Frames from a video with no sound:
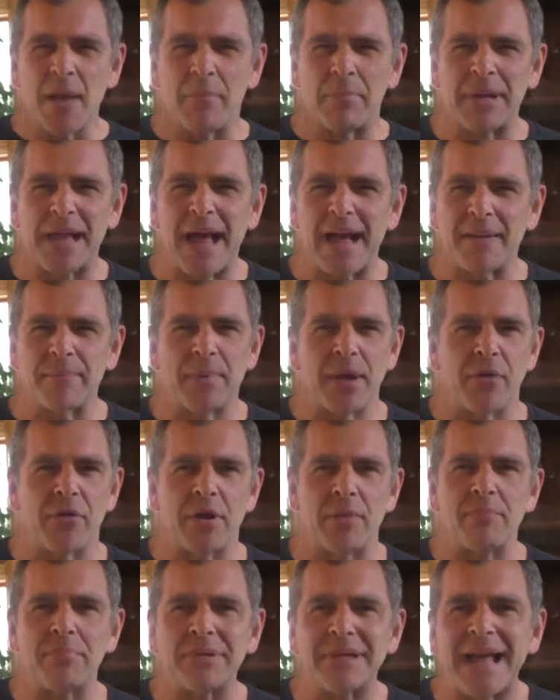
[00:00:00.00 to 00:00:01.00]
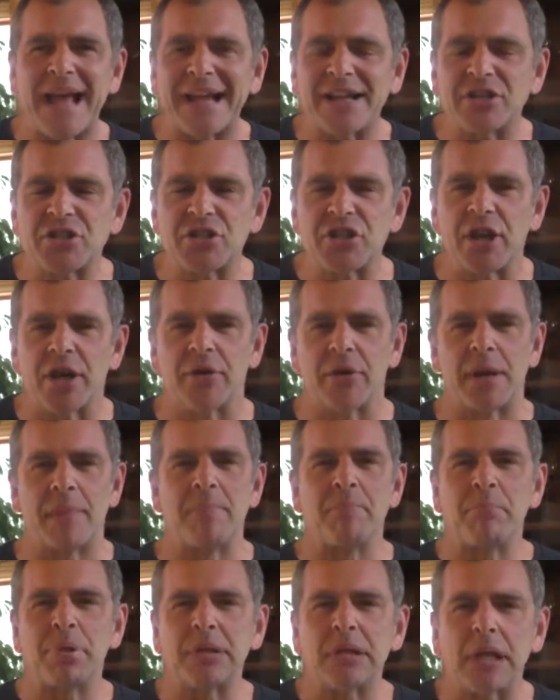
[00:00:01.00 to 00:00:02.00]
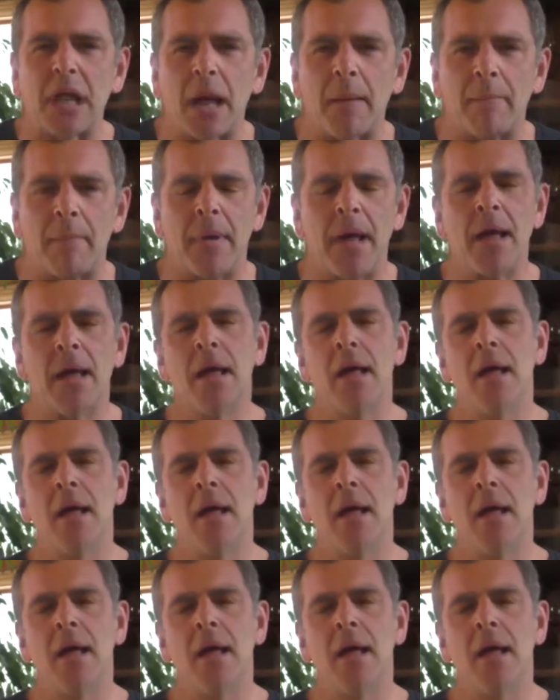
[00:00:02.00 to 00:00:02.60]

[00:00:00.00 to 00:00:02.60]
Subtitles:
blackberry, black cherry, plum.